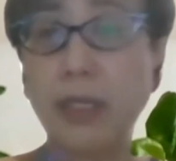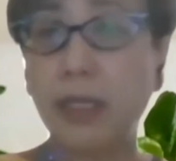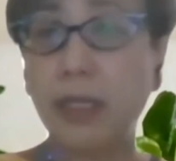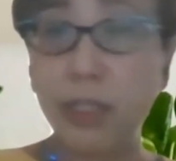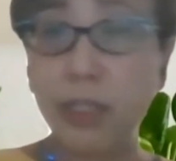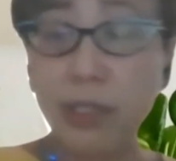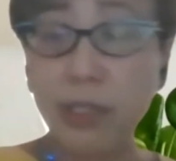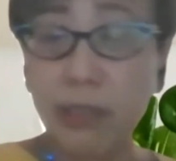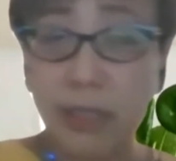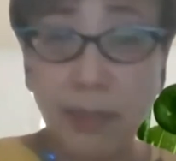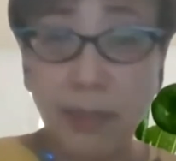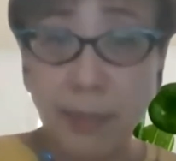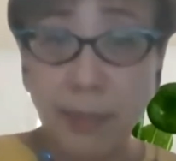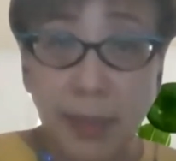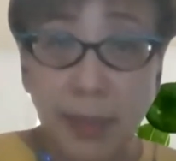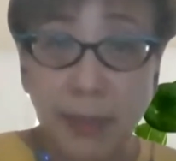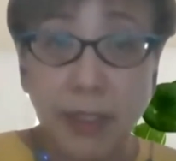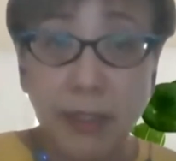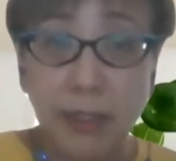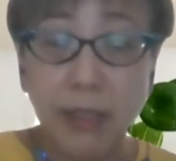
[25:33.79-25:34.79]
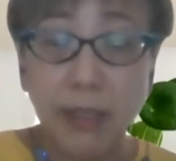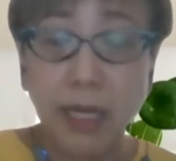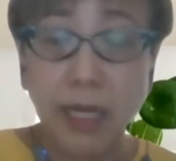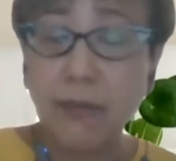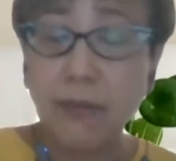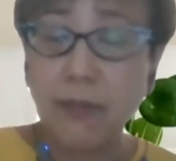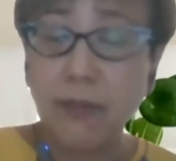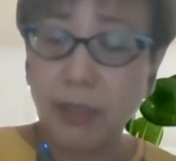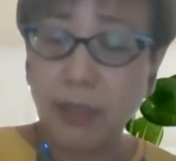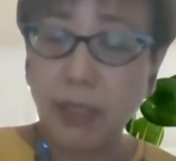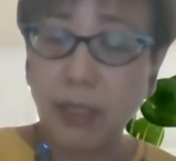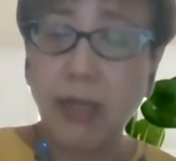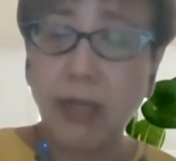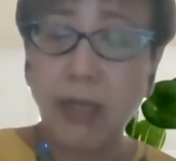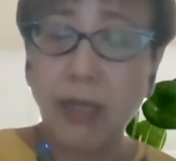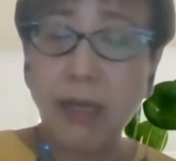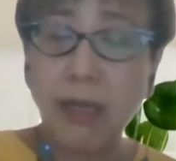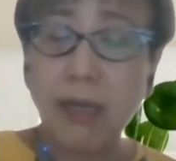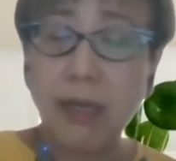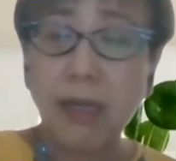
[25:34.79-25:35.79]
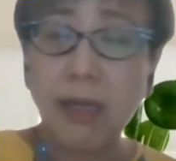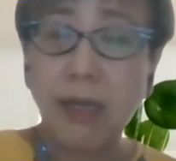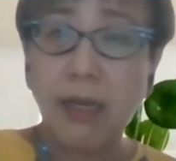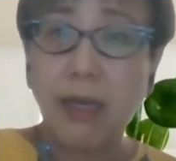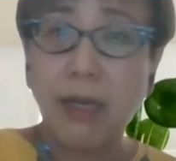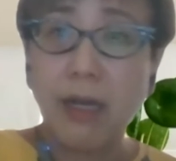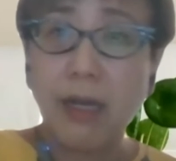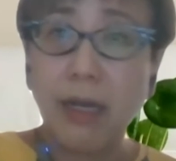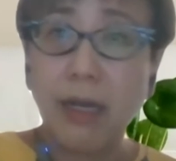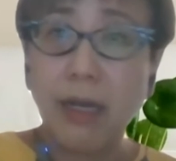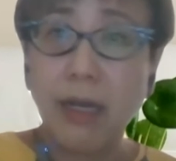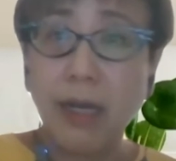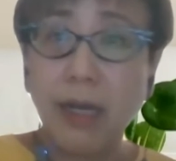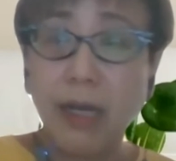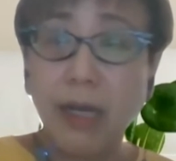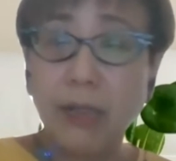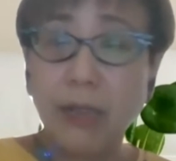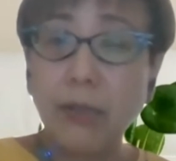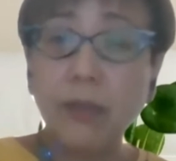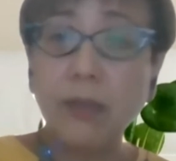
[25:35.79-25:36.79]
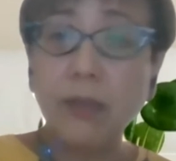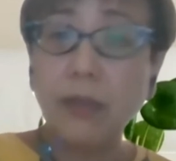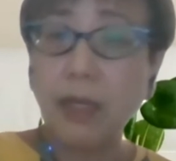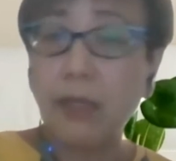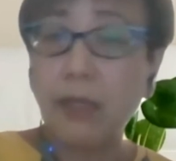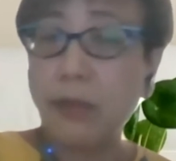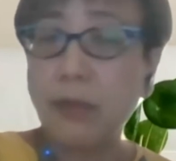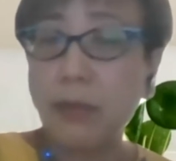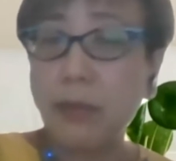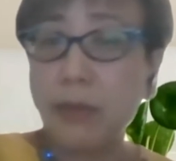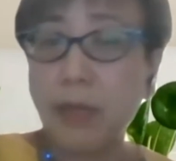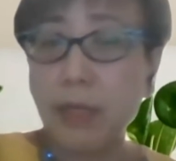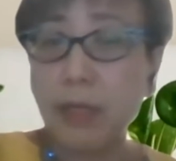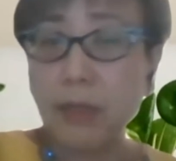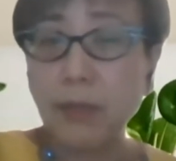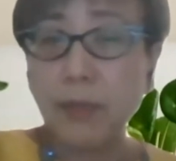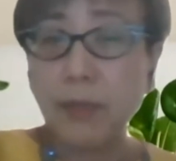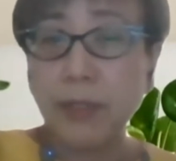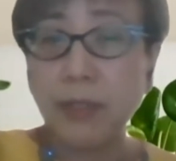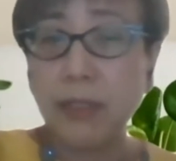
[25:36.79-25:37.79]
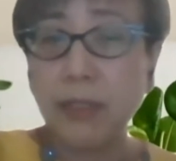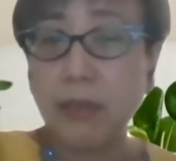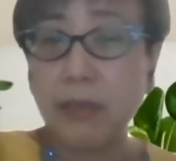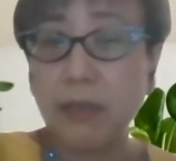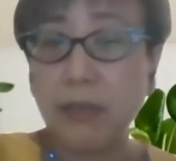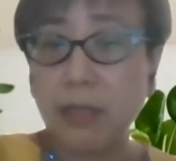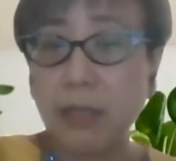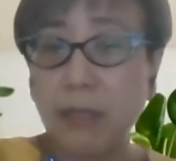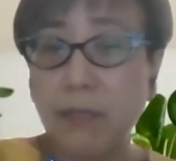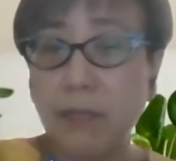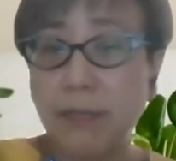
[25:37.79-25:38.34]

Actually, sometimes, you know, I have to say that I do pray a lot to say,